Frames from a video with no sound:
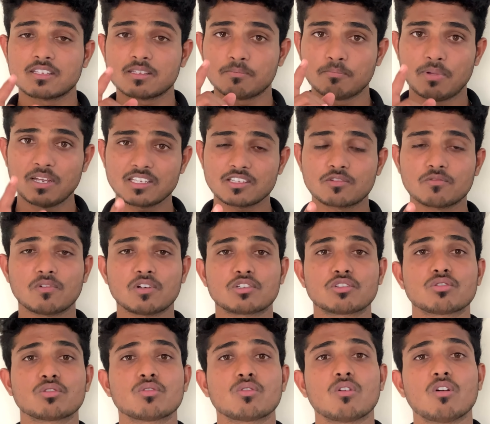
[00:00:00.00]
best
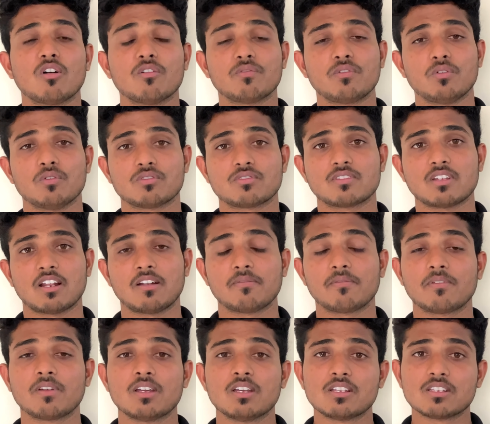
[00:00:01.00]
version of yourself
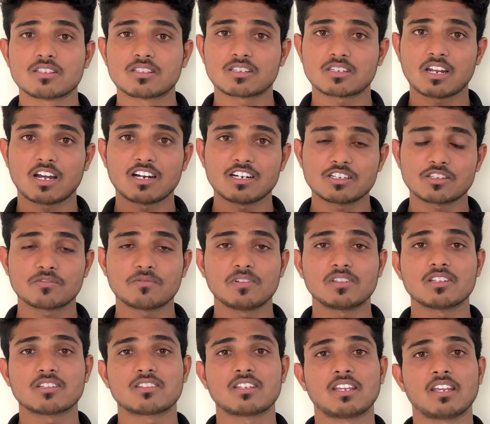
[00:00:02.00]
starts with
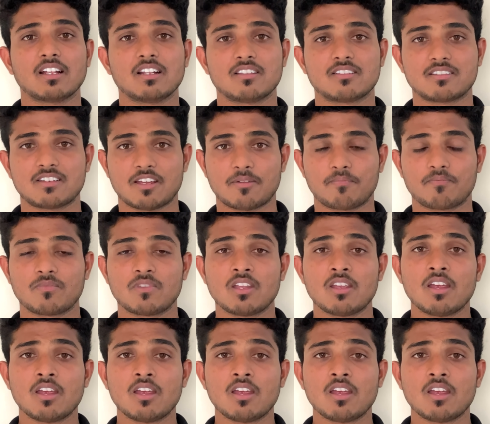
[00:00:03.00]
a single step.